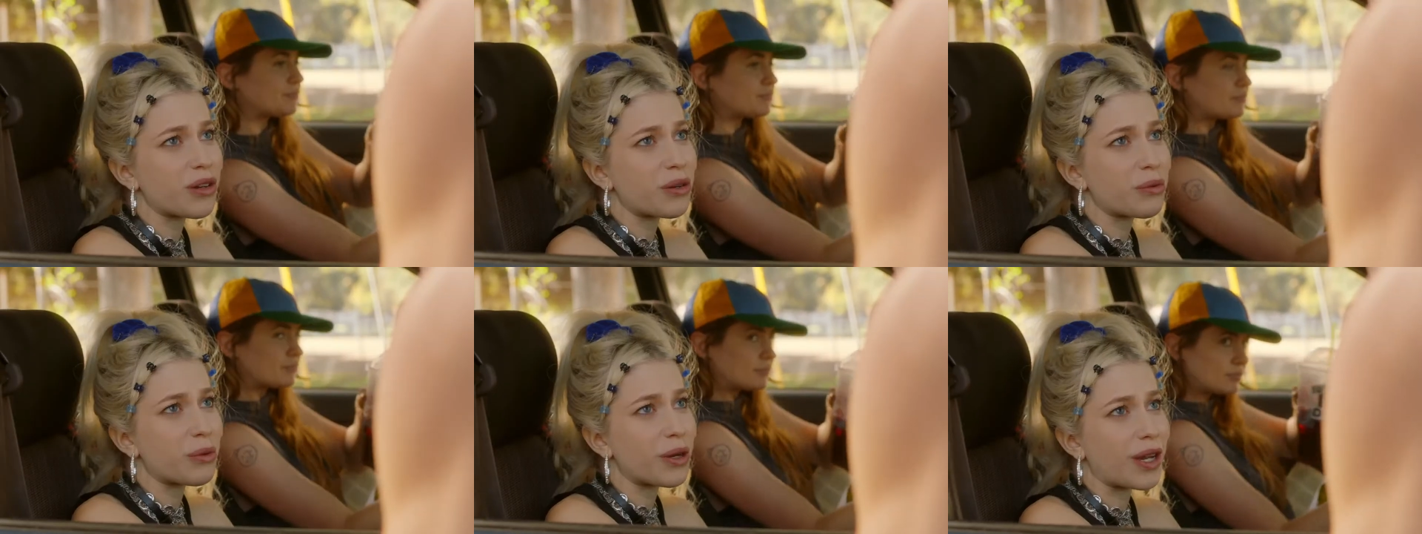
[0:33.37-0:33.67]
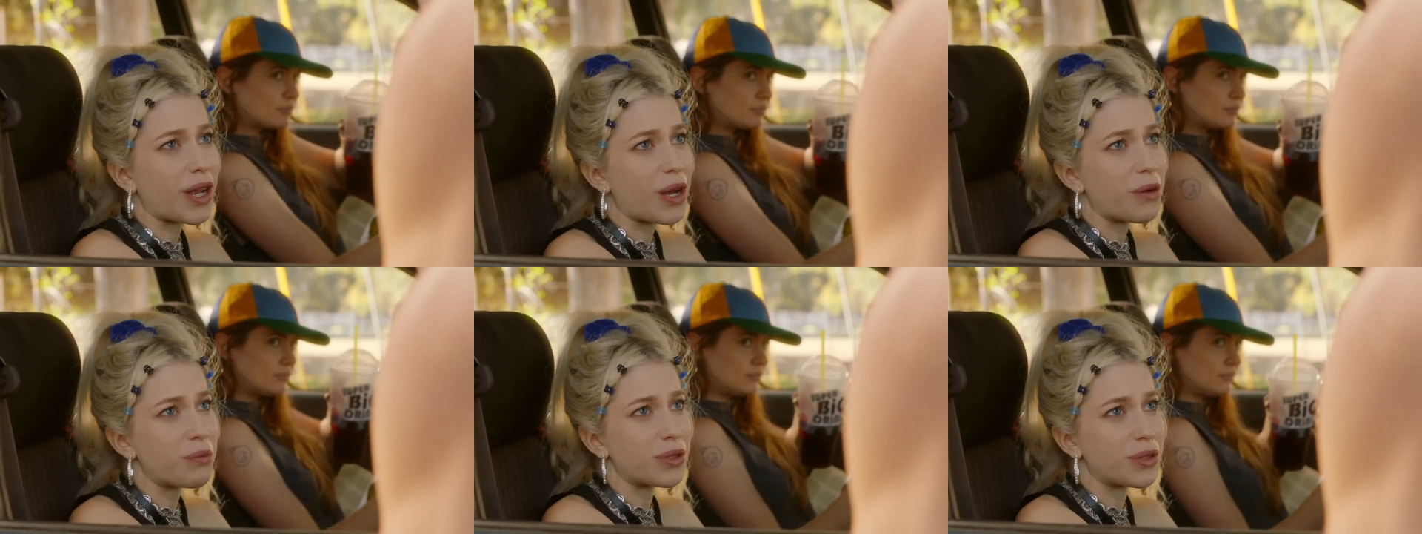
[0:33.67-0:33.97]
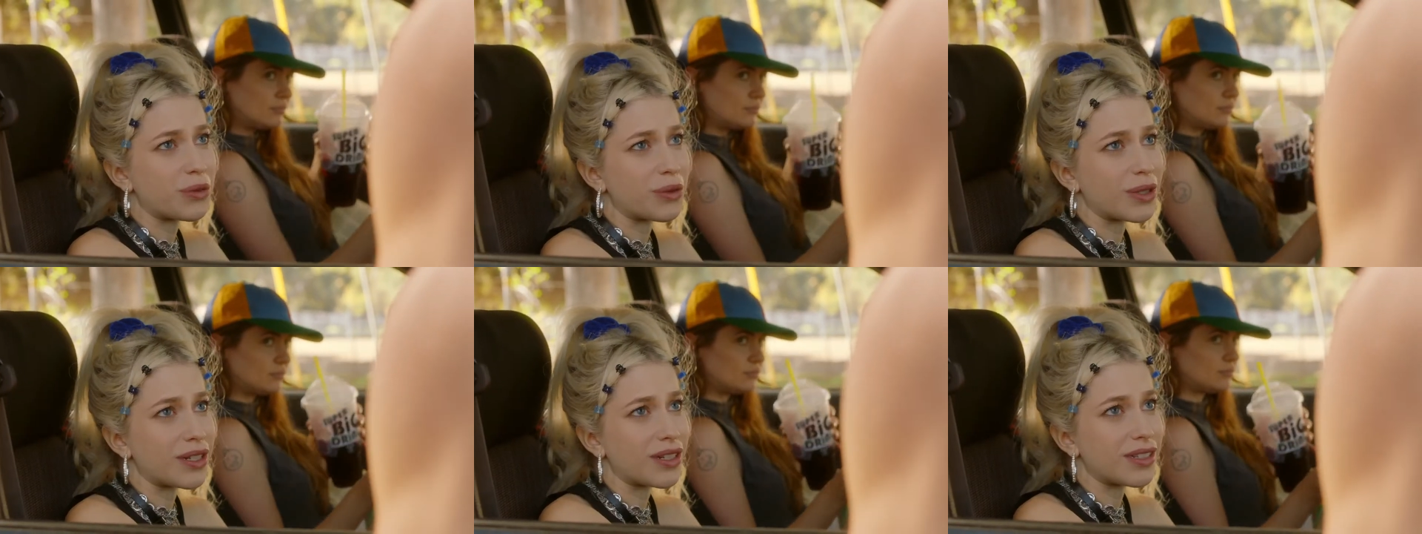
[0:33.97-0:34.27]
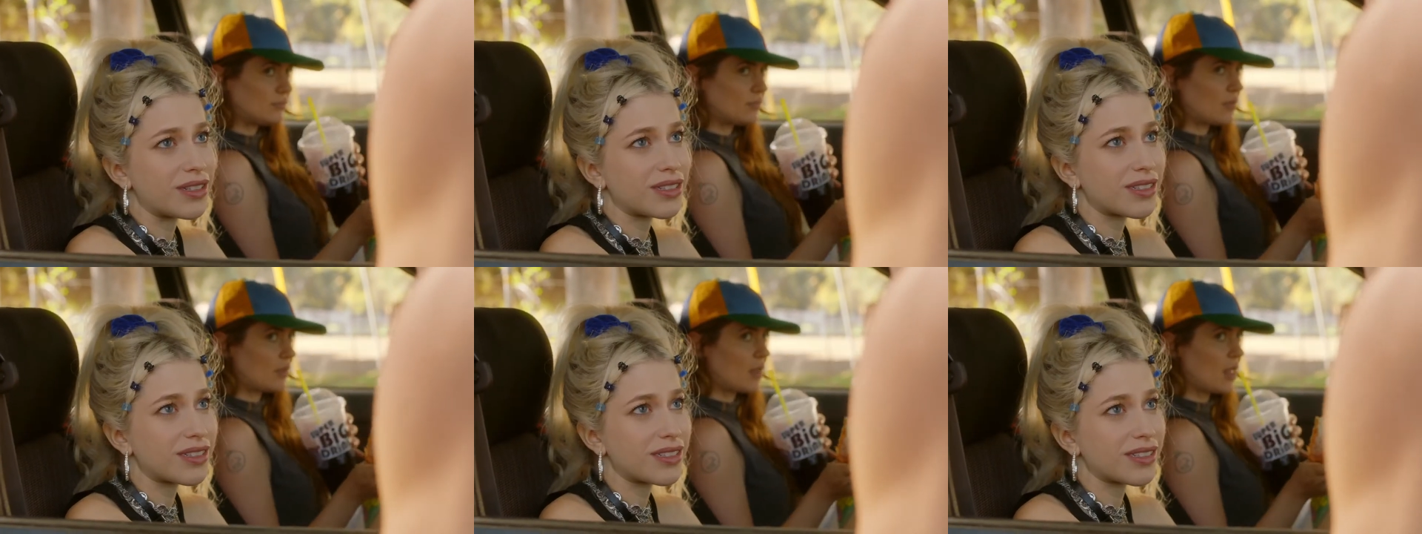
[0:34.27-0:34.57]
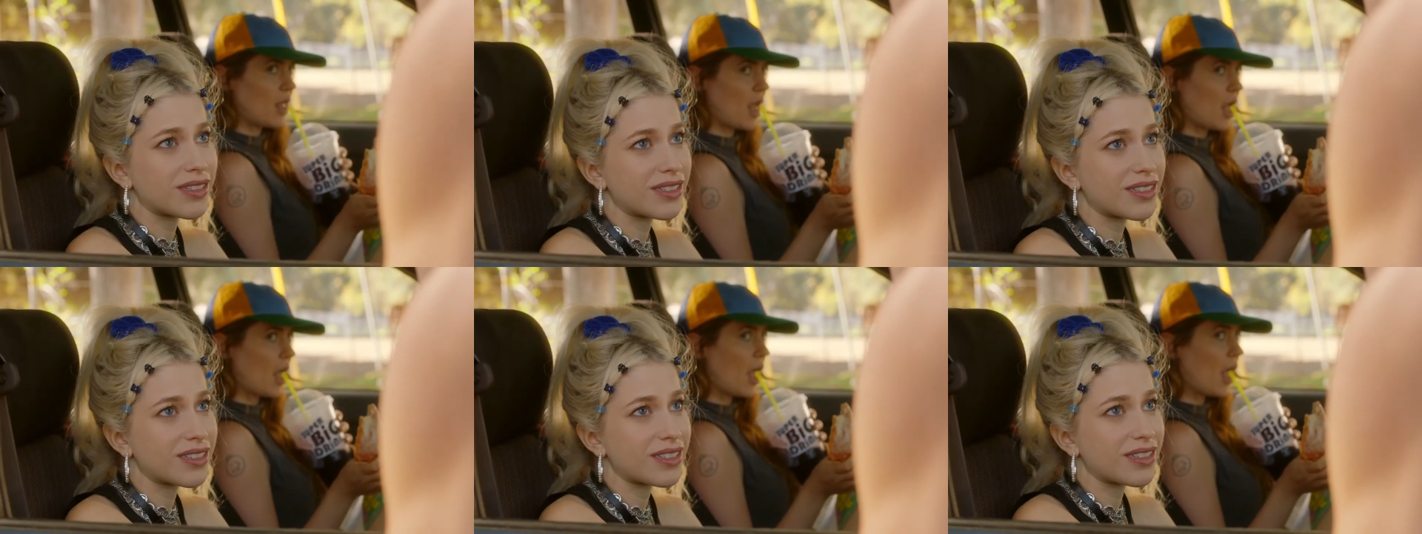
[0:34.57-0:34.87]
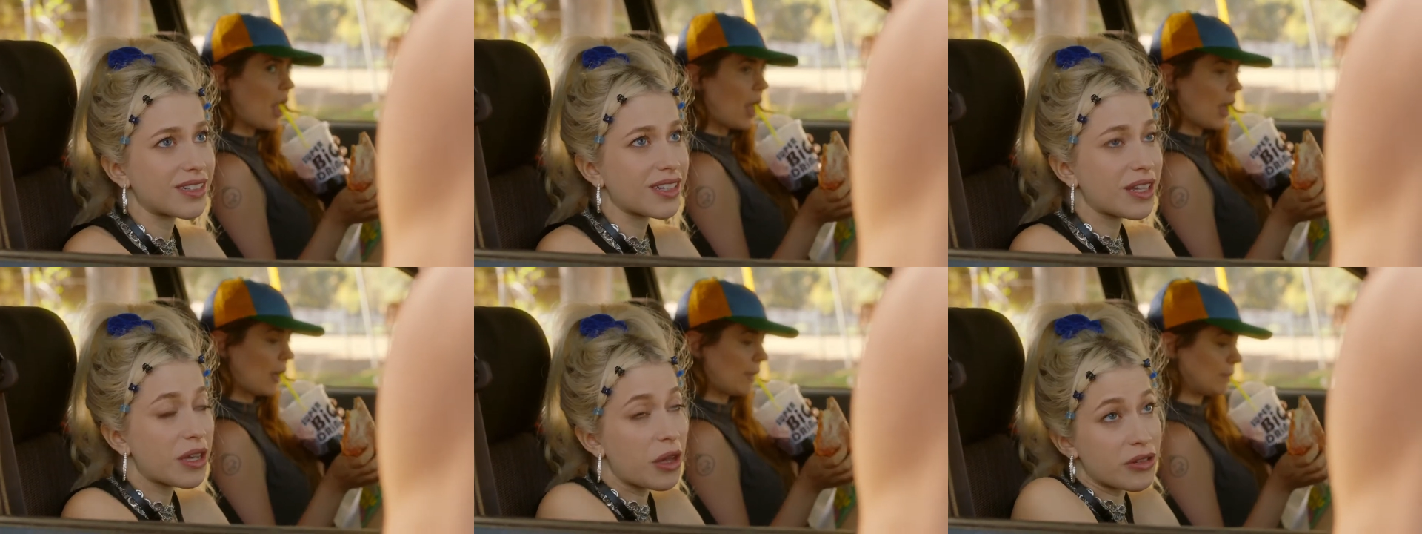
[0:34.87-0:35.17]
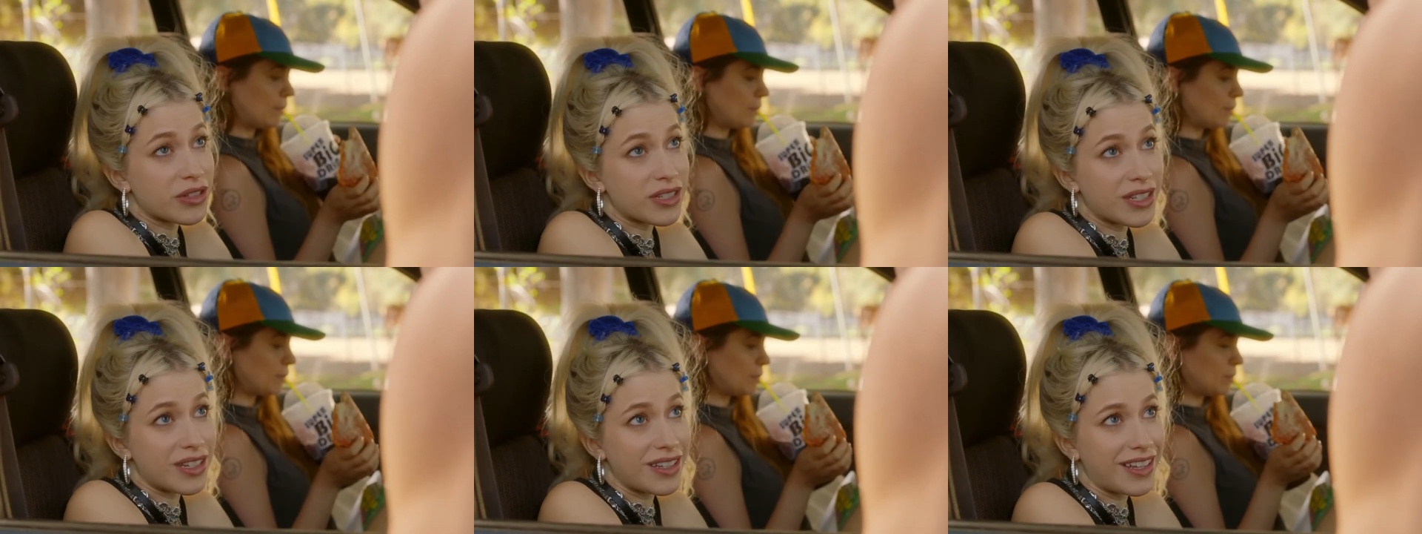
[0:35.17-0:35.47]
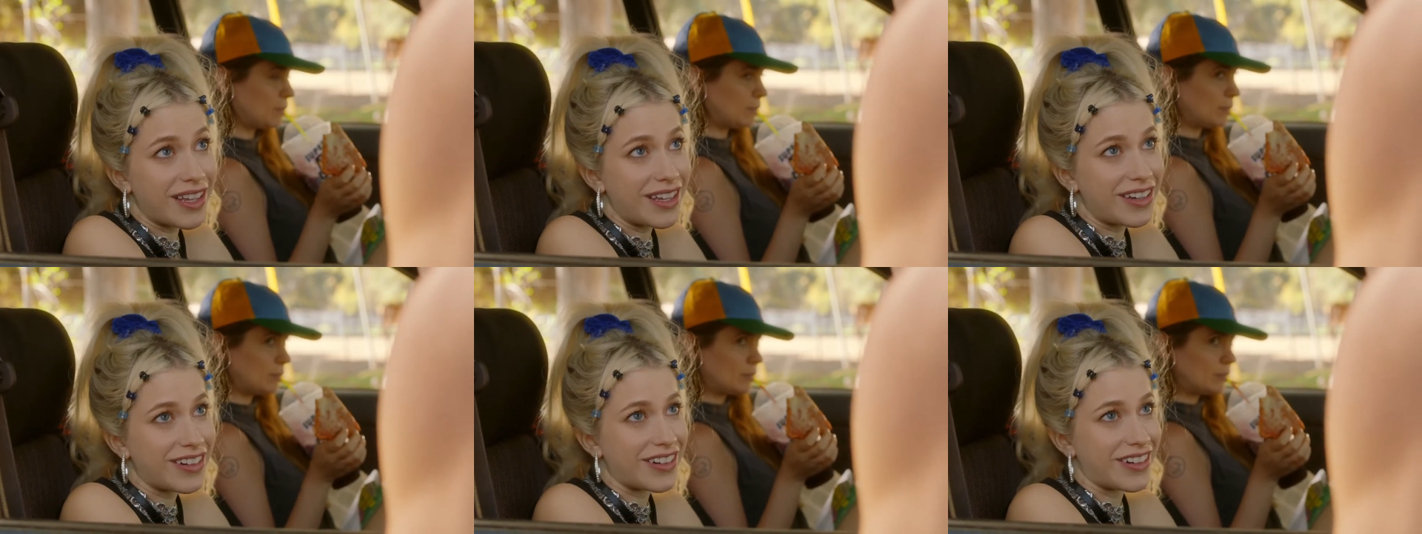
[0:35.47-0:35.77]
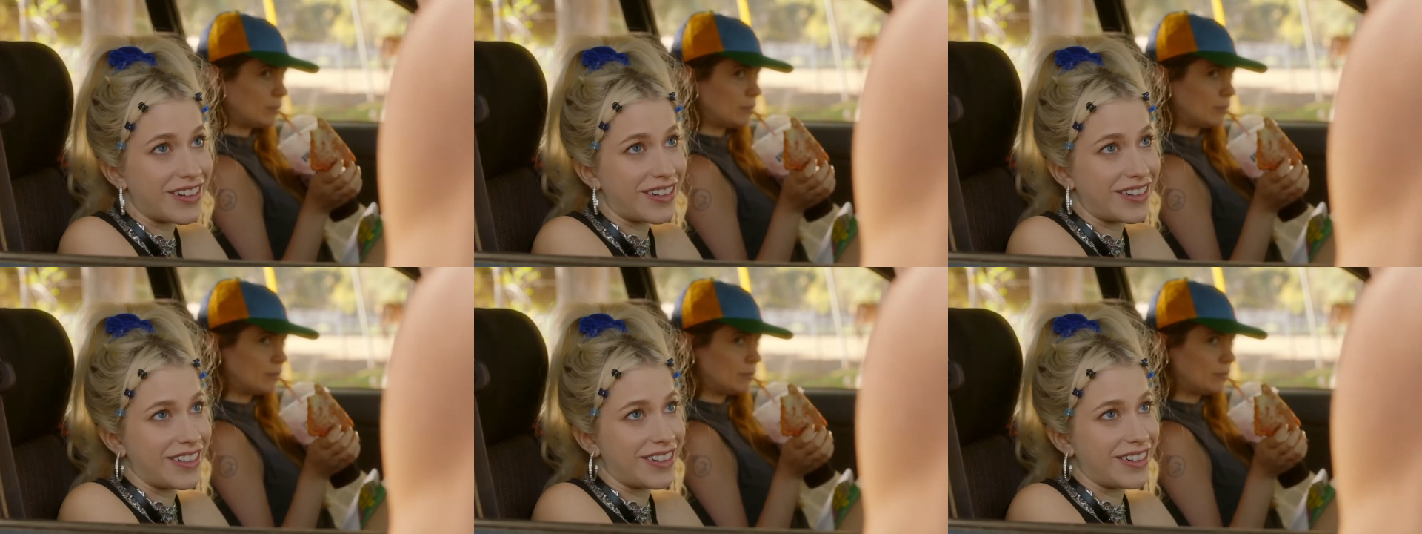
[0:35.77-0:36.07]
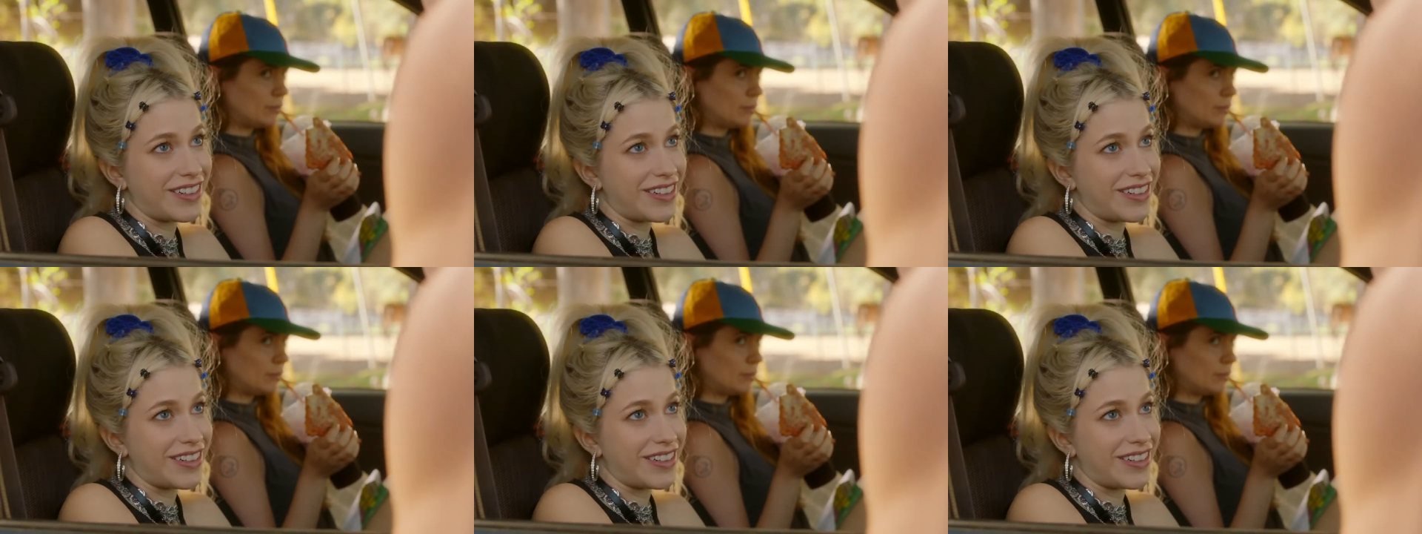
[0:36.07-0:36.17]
Speaker 1: going to work out between us. Yeah, I'll see you later.